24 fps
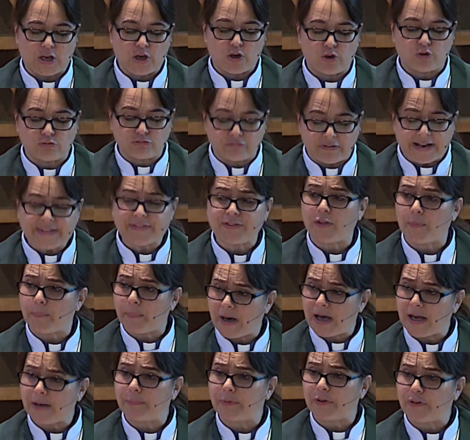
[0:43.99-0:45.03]
who read the
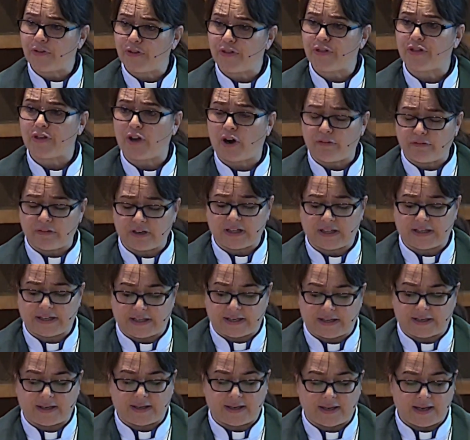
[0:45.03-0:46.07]
Bible
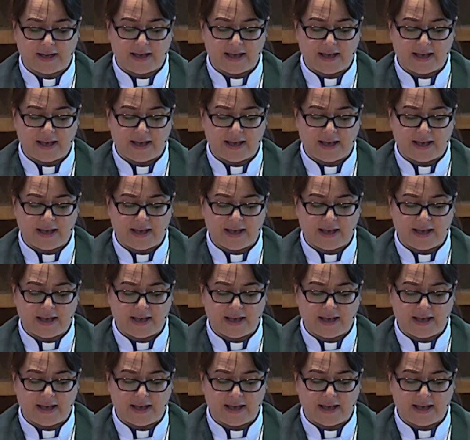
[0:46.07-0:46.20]
thoroughly